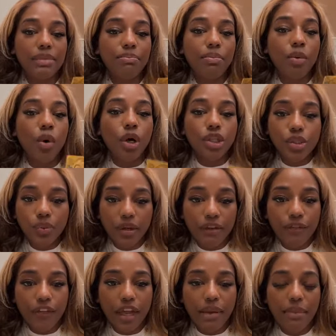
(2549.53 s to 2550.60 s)
more
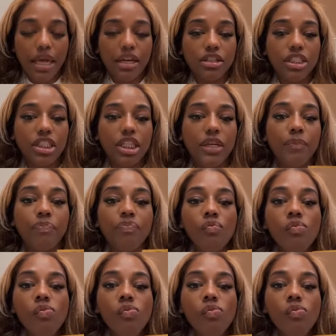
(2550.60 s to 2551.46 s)
twin flame energy.